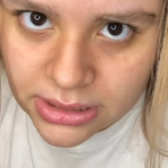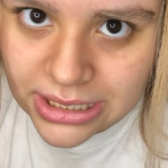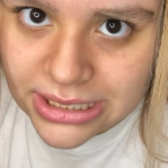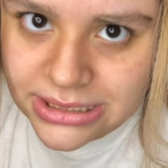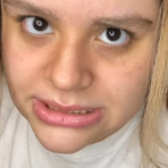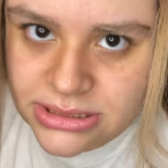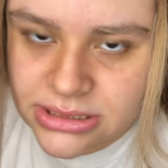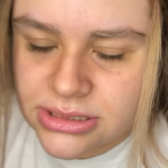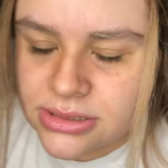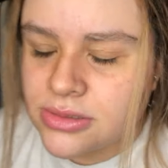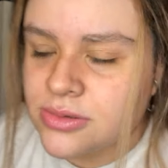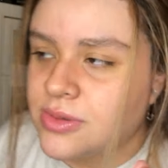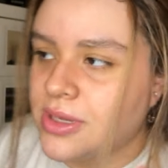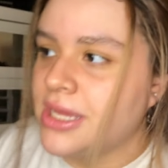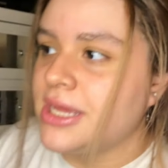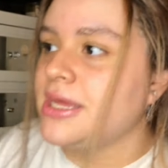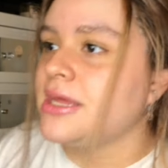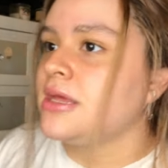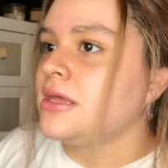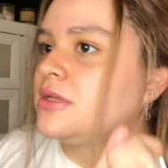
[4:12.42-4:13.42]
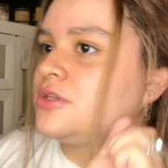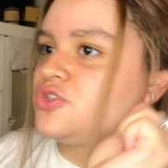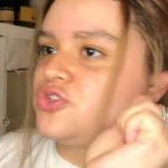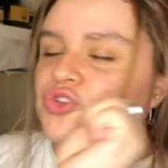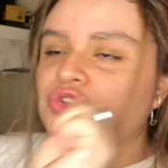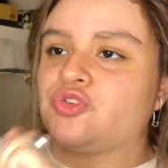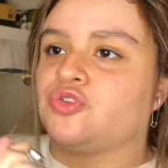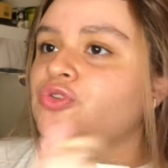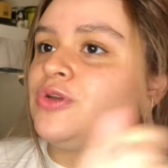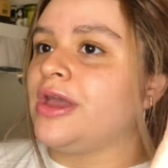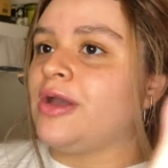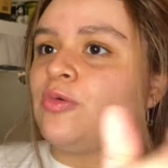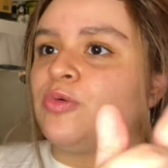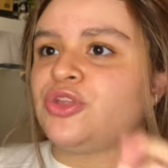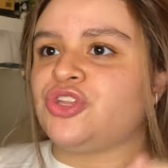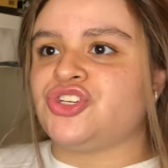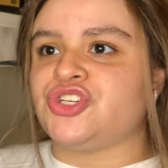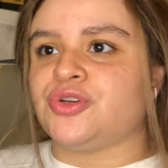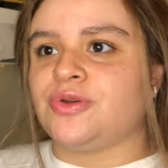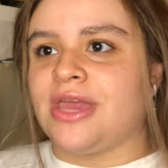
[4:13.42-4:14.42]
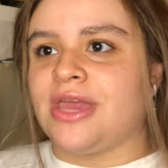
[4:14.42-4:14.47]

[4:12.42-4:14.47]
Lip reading: guys. Okay, so you get what you